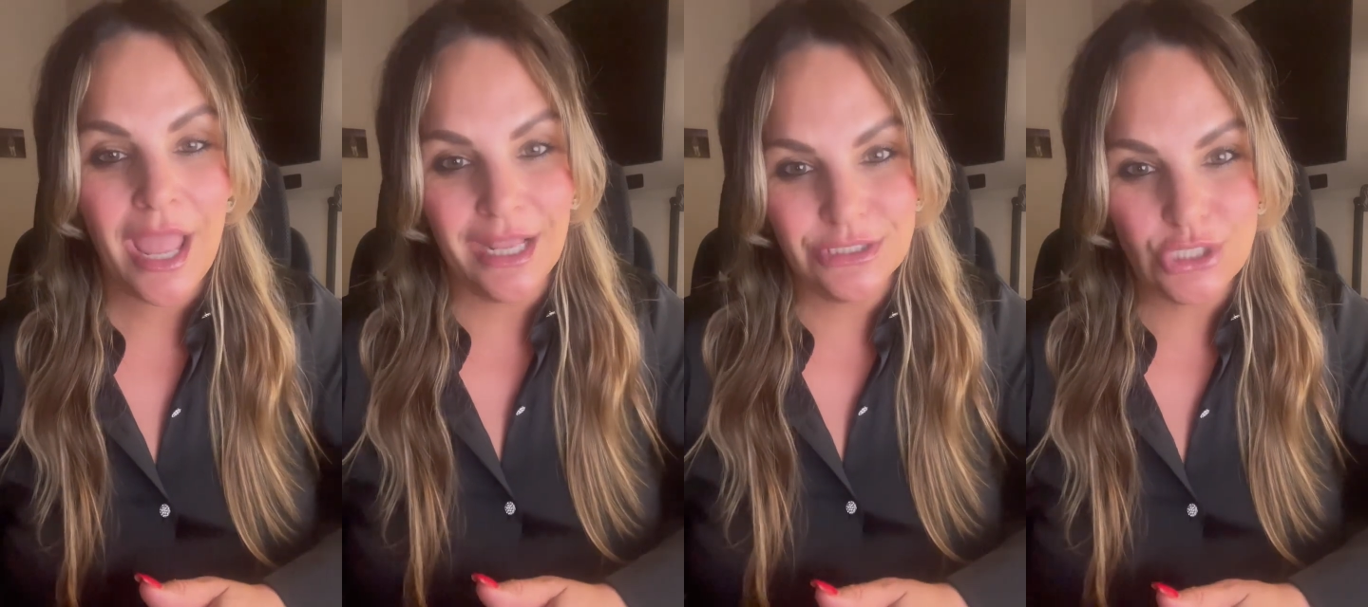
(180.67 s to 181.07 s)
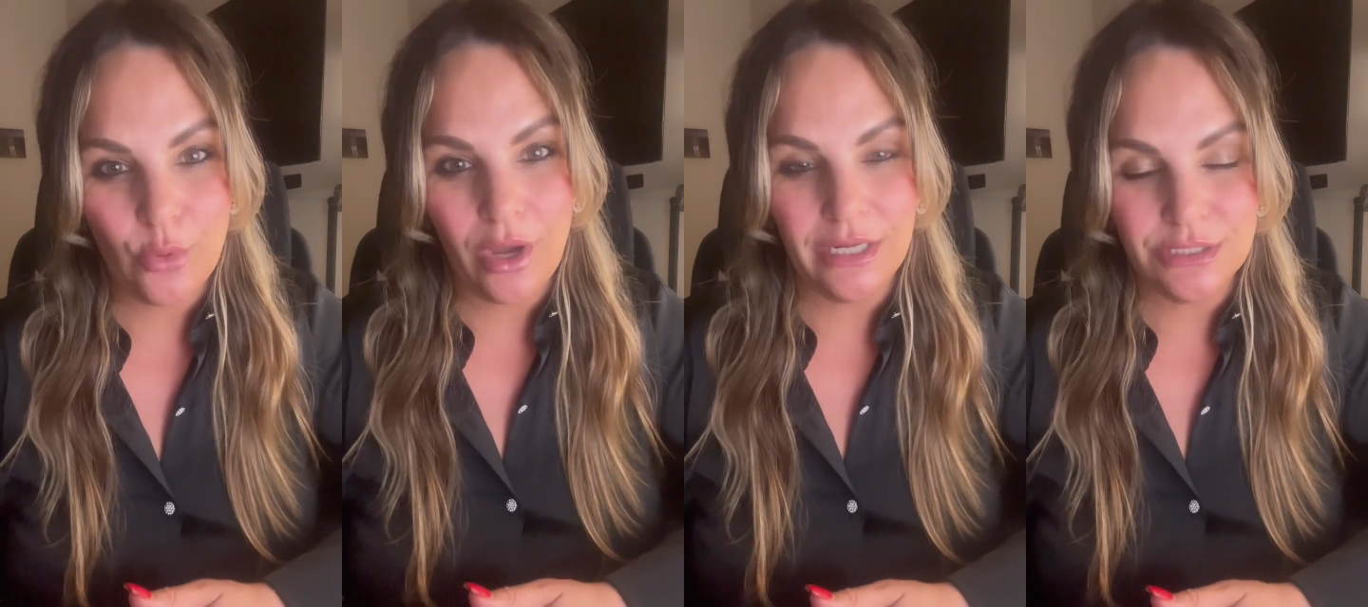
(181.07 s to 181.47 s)
and so
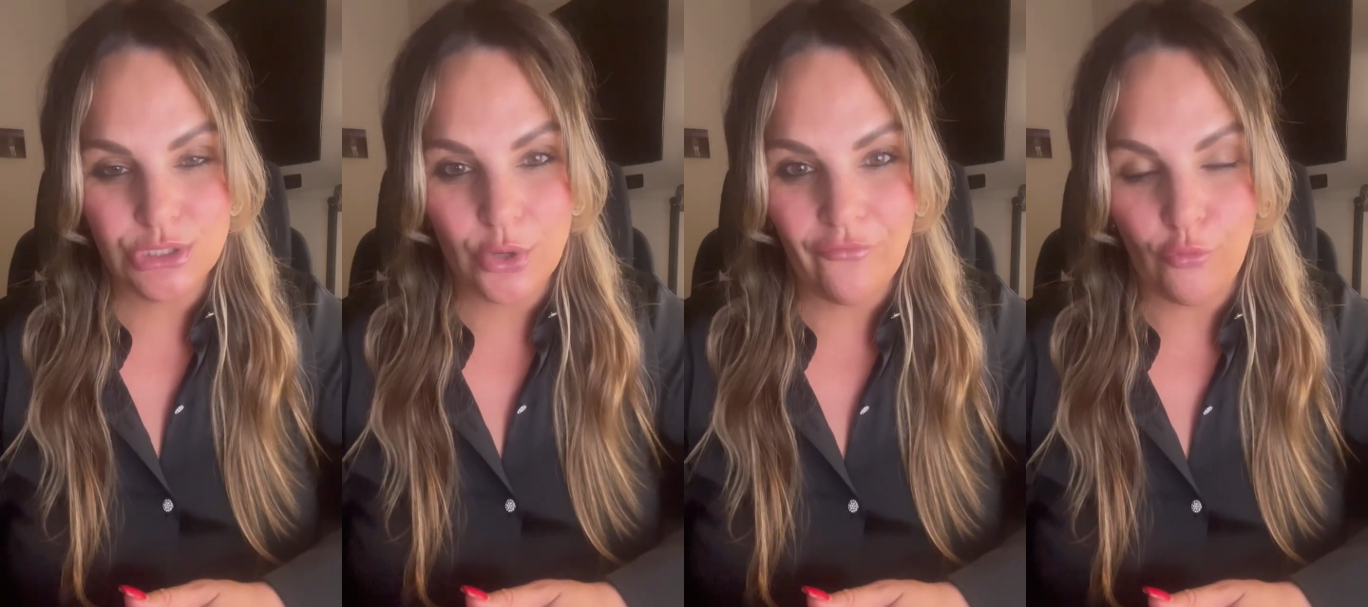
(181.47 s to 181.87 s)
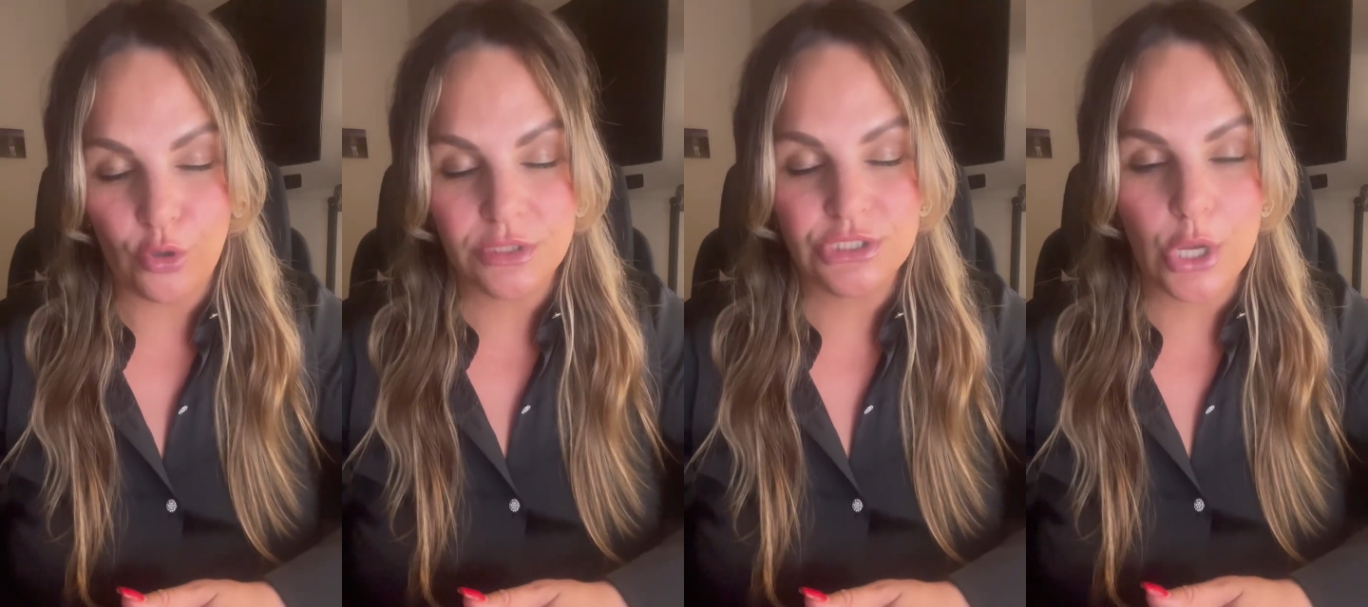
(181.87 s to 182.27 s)
on and so
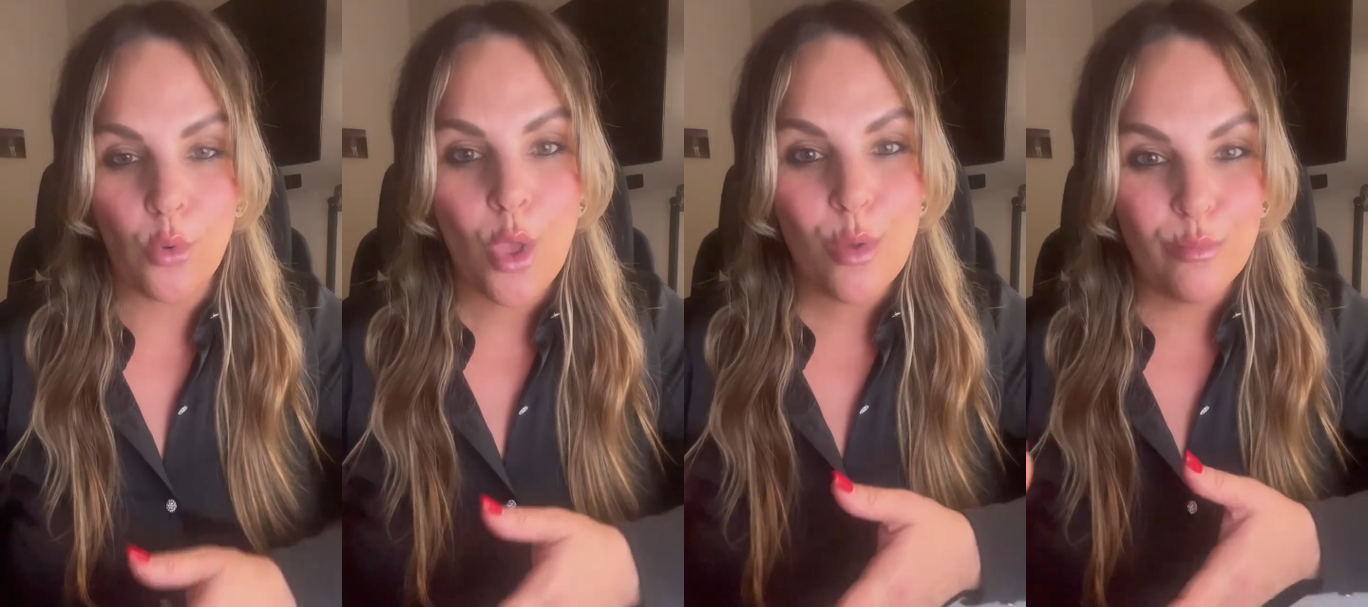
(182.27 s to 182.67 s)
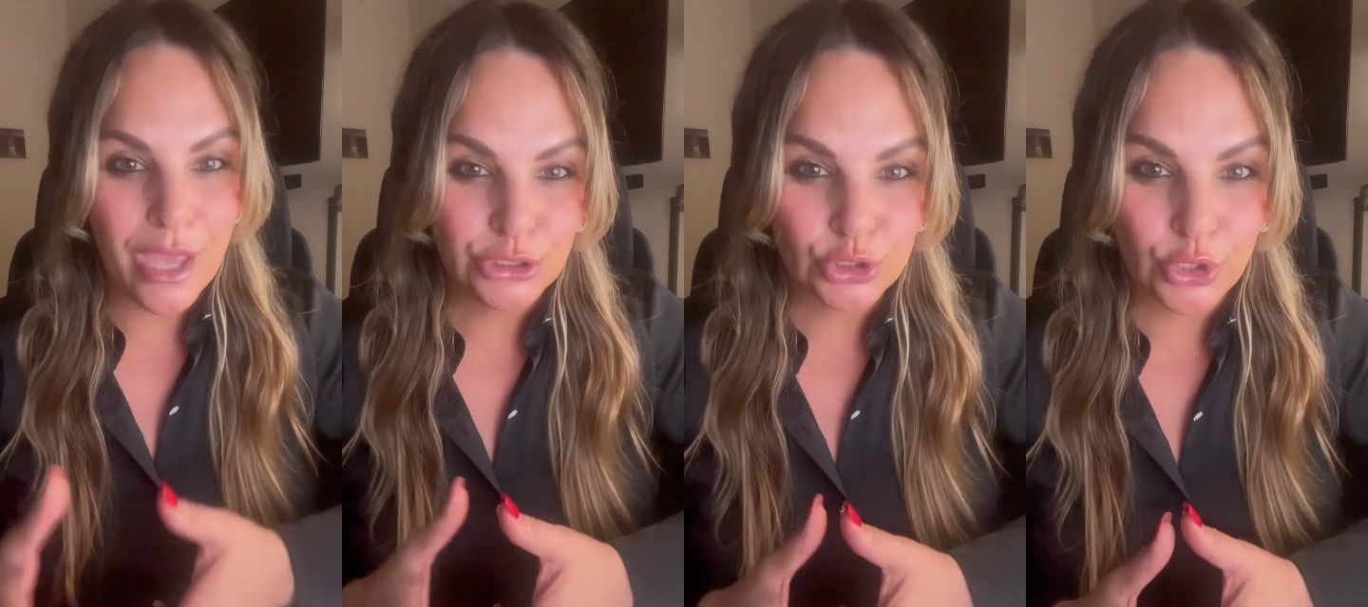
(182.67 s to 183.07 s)
forth. So
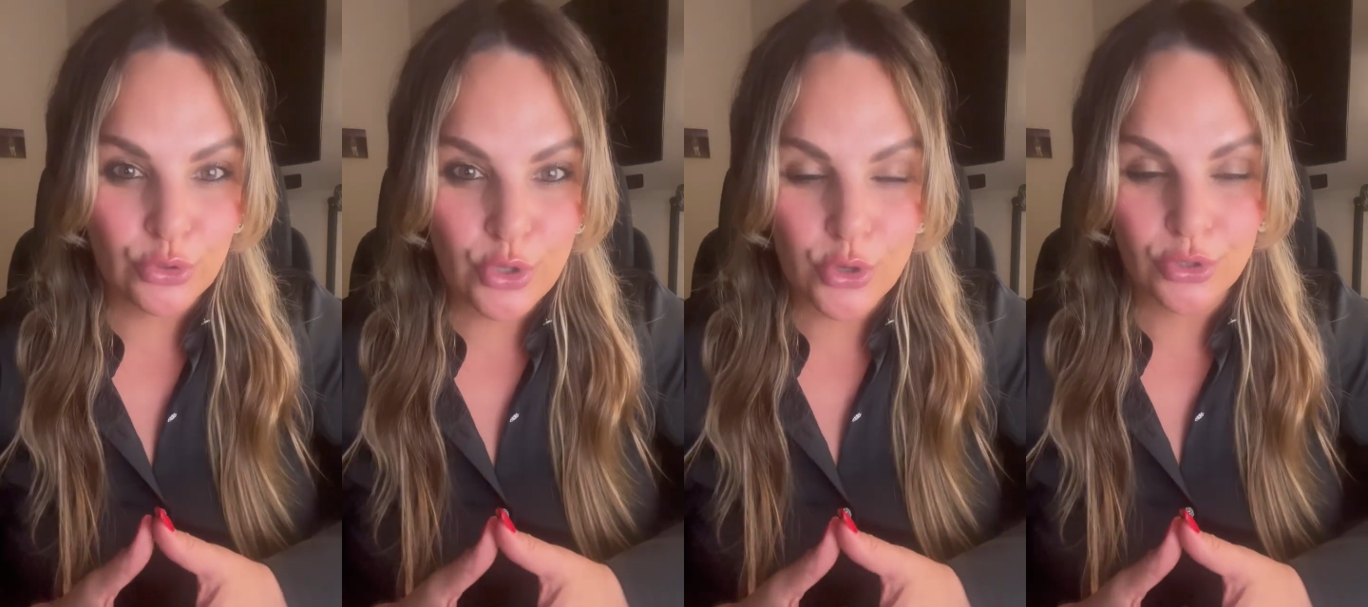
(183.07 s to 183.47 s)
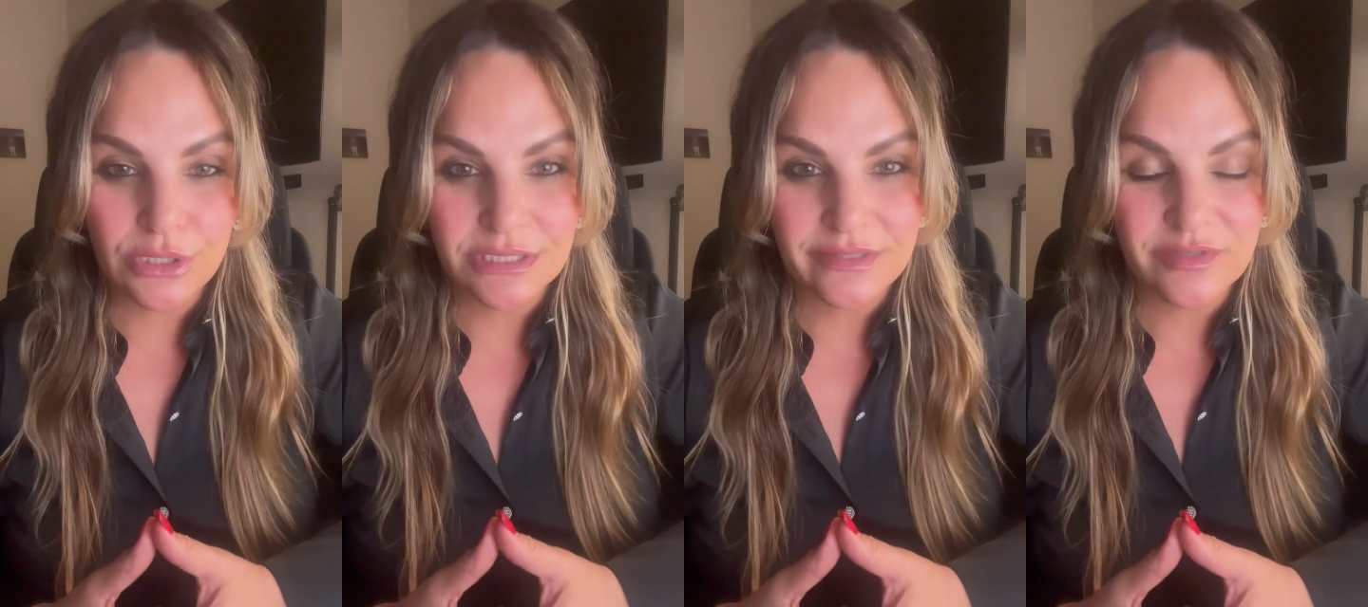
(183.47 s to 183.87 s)
make sure you know your
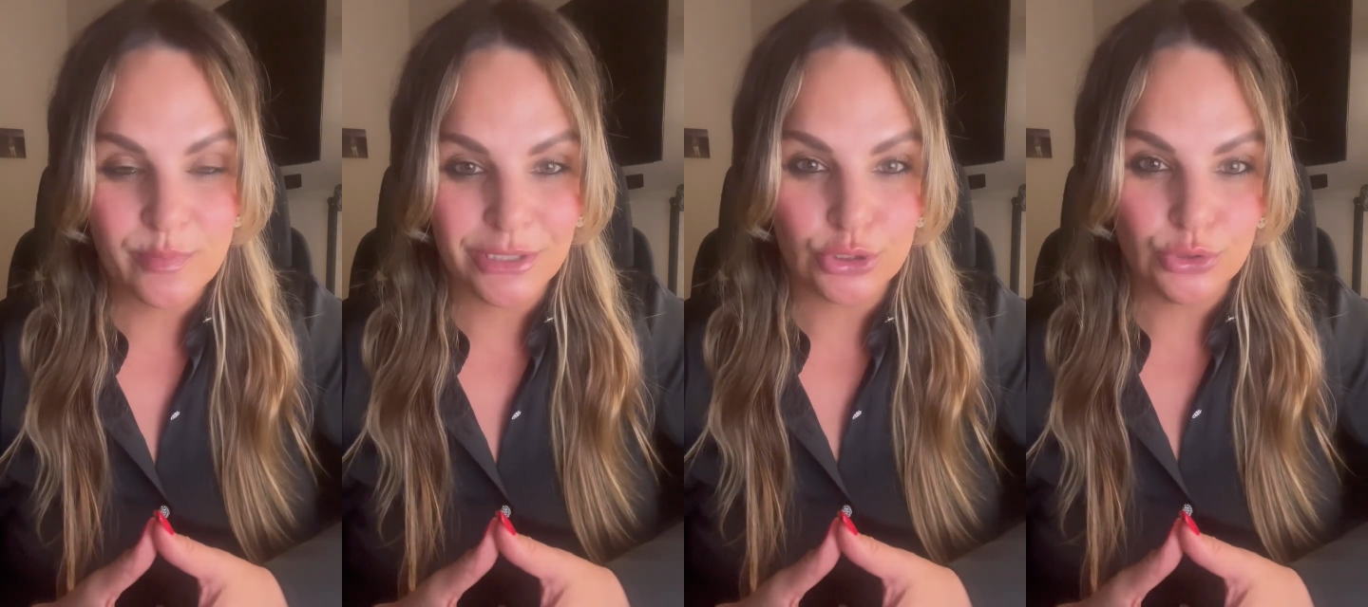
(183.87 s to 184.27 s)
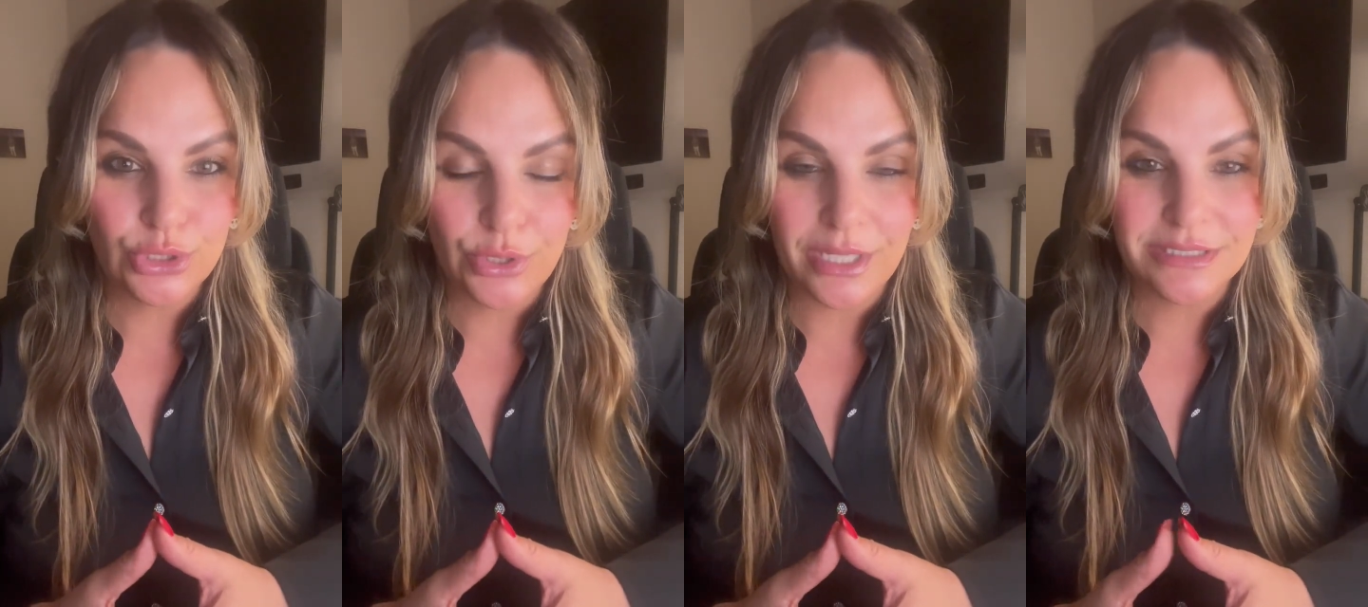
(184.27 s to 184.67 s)
list of special
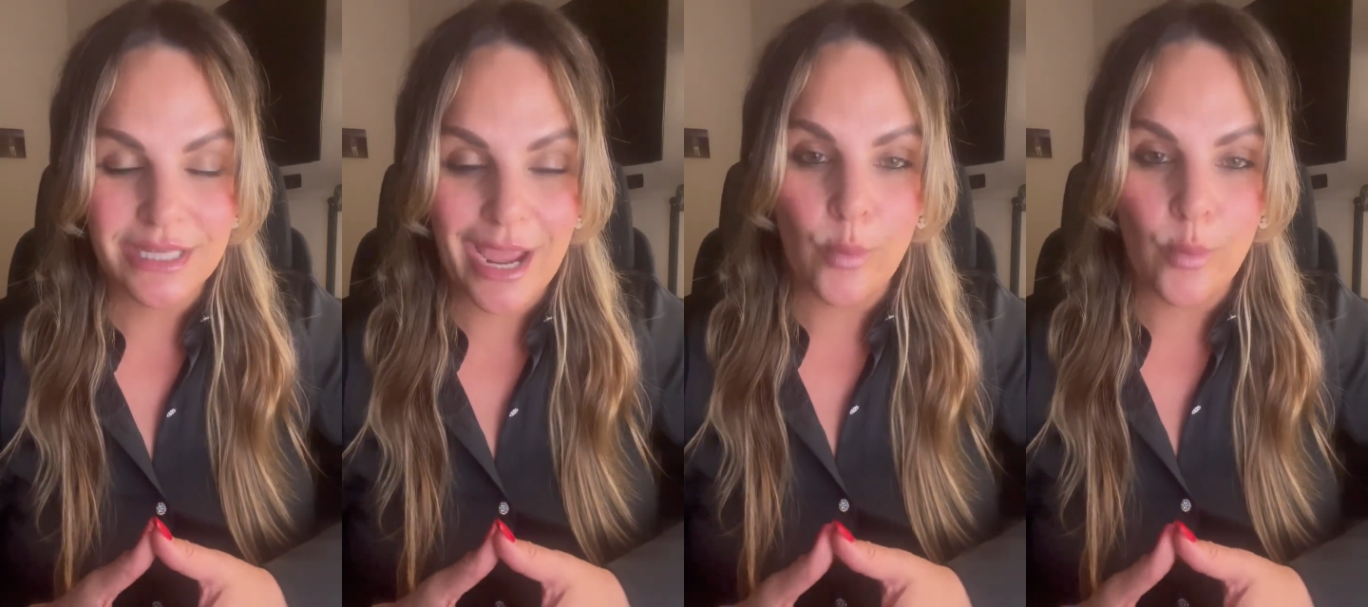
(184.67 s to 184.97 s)
duties. Now,